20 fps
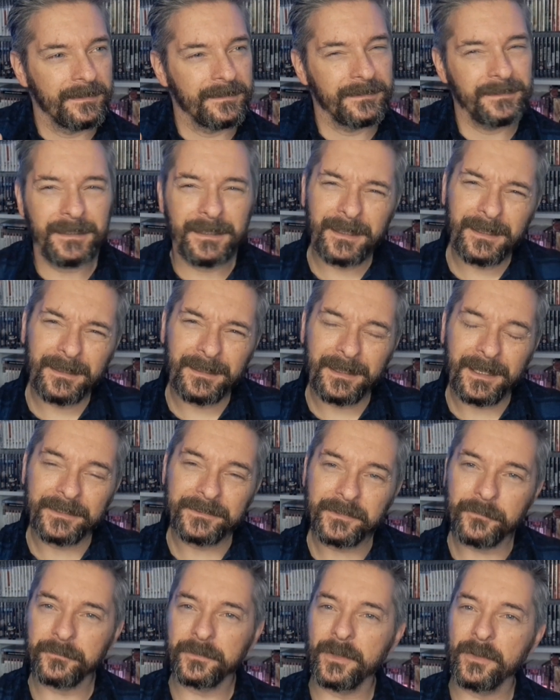yeah, I
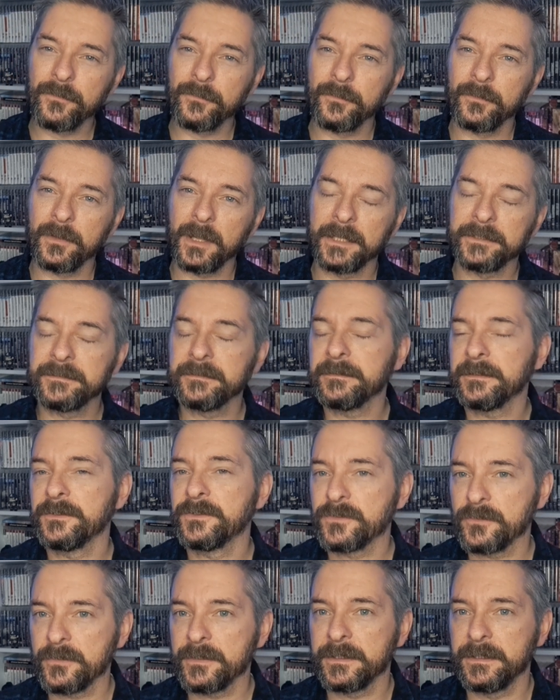don't know. I did
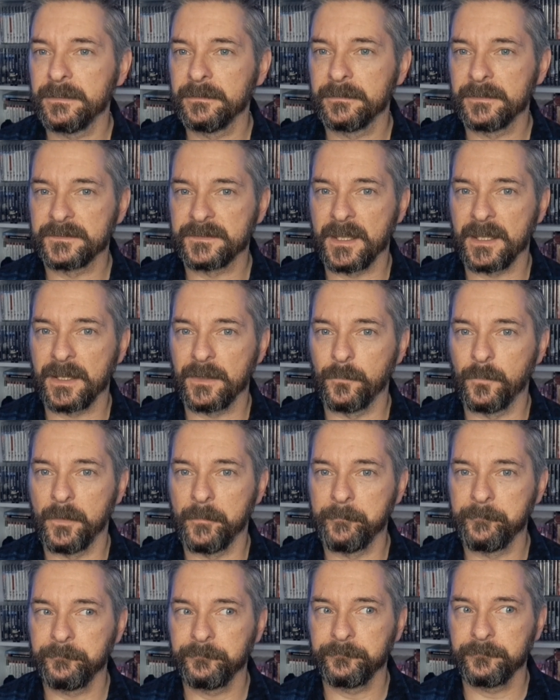enjoy the second
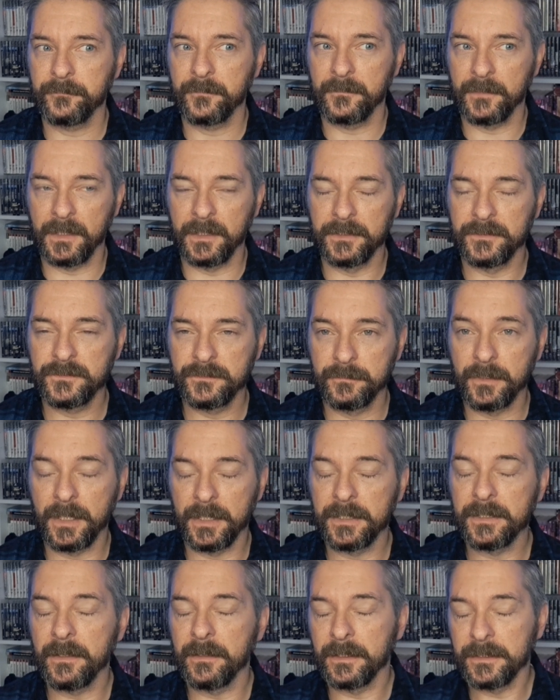one. I
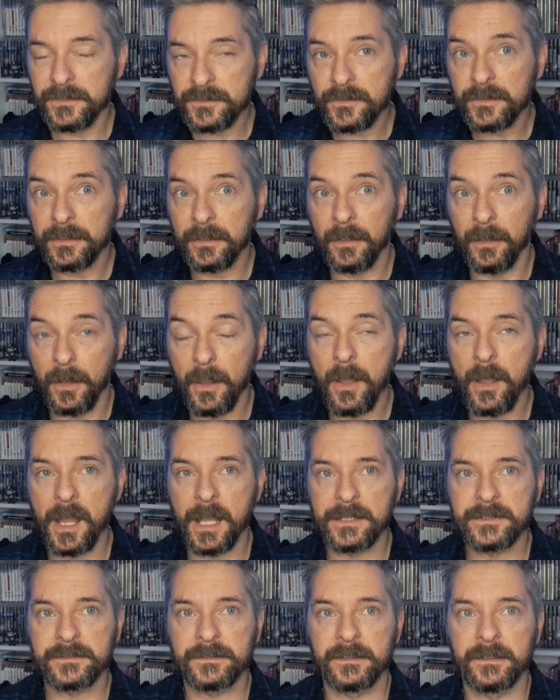enjoyed it a
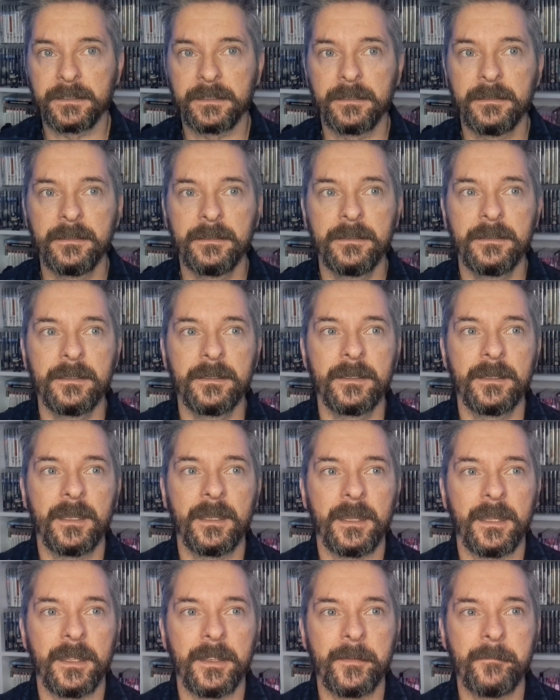lot, actually.
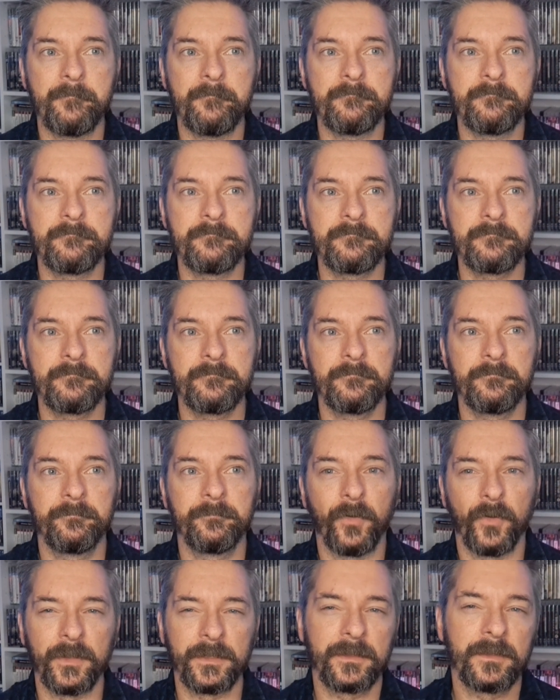
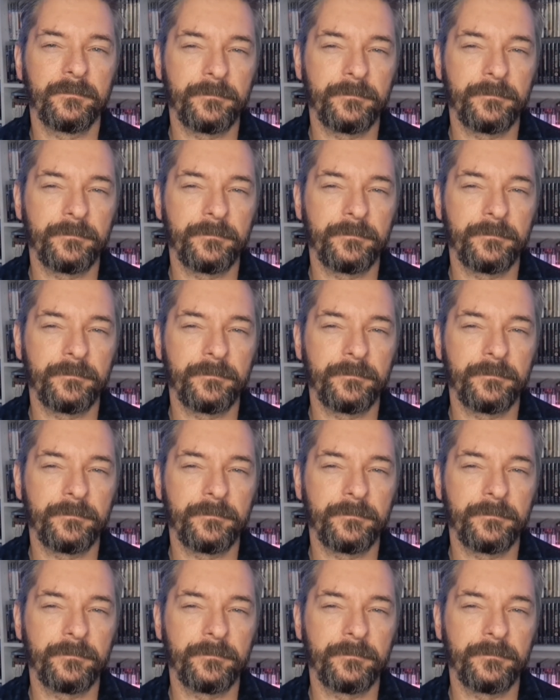But